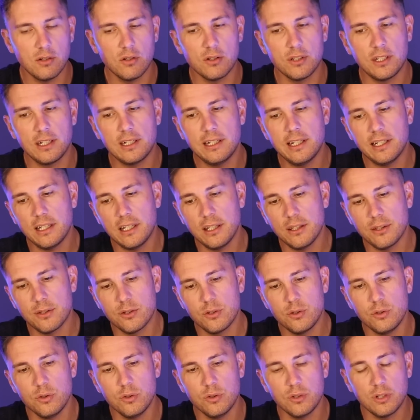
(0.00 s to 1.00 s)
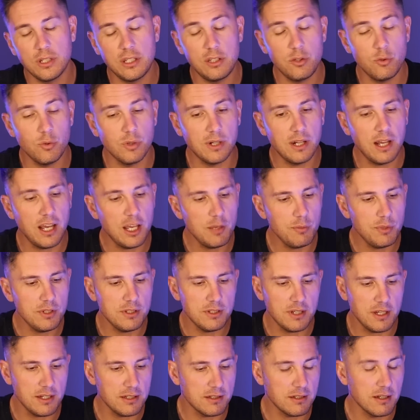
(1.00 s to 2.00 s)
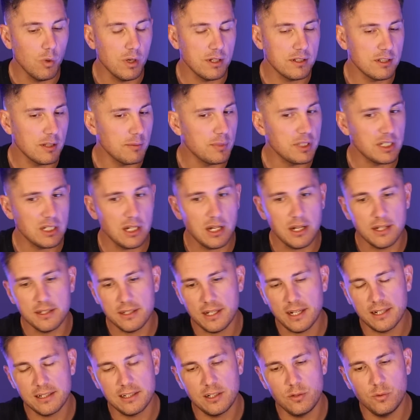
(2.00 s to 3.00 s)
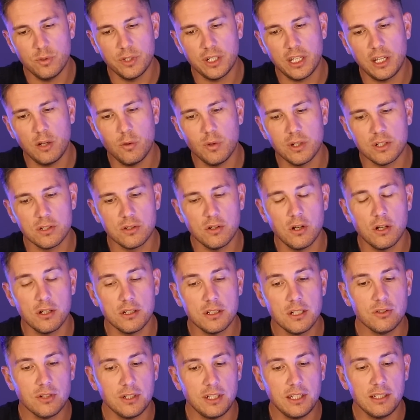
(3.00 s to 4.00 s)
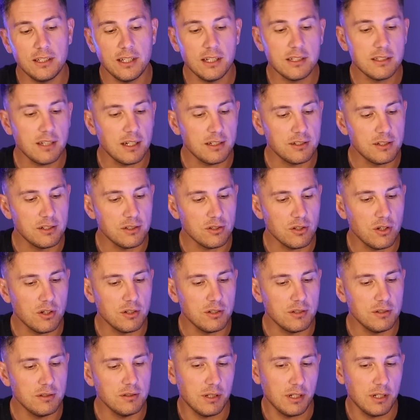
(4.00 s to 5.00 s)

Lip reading: Are they clicking through? Can you want to A/B test what subject line is actually working, what's not? So I think that touches on